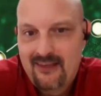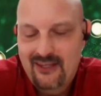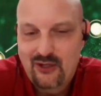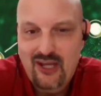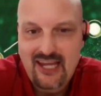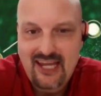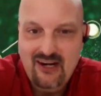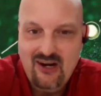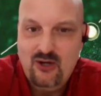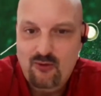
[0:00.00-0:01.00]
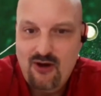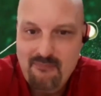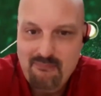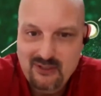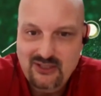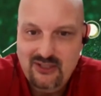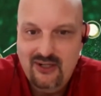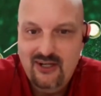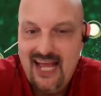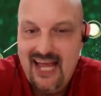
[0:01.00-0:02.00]
that you can get our crop
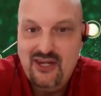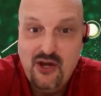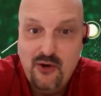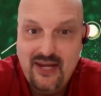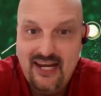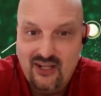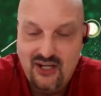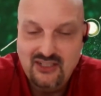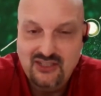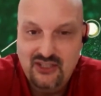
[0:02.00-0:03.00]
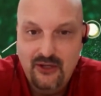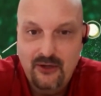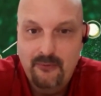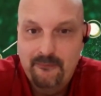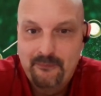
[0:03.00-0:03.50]
booster at no net cost to you.